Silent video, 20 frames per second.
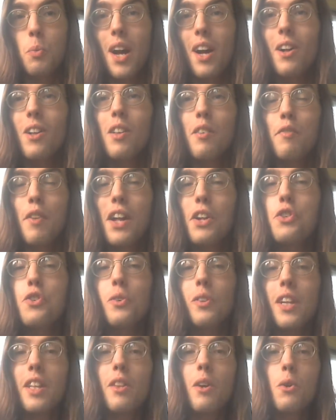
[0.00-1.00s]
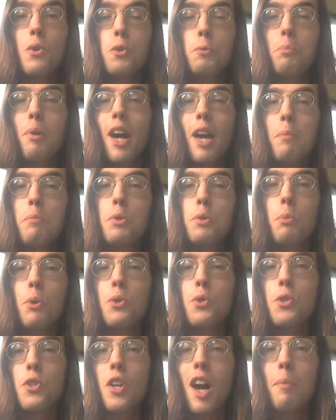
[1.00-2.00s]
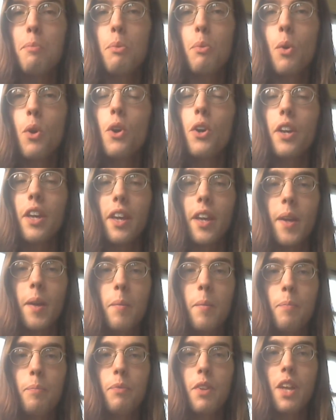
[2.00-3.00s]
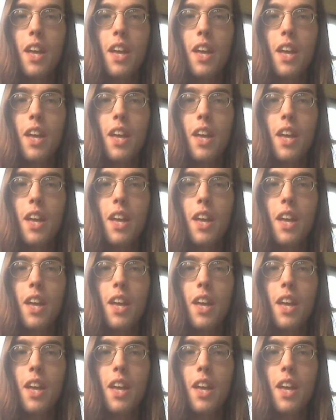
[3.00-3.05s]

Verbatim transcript: Well, eventually those pipes will stop working